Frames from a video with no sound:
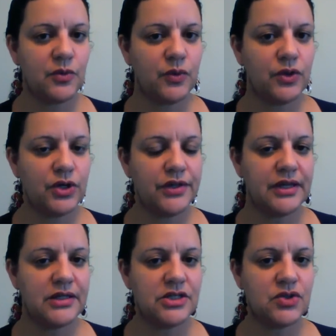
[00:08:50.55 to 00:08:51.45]
a word
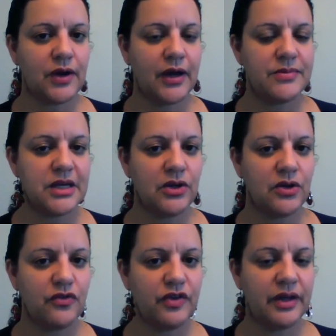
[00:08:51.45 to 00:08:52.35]
that describes how
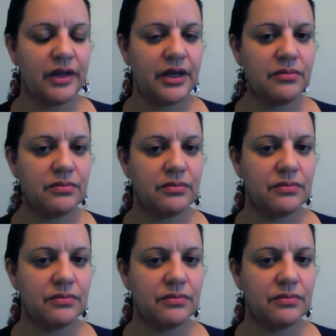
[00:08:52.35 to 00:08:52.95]
you're feeling.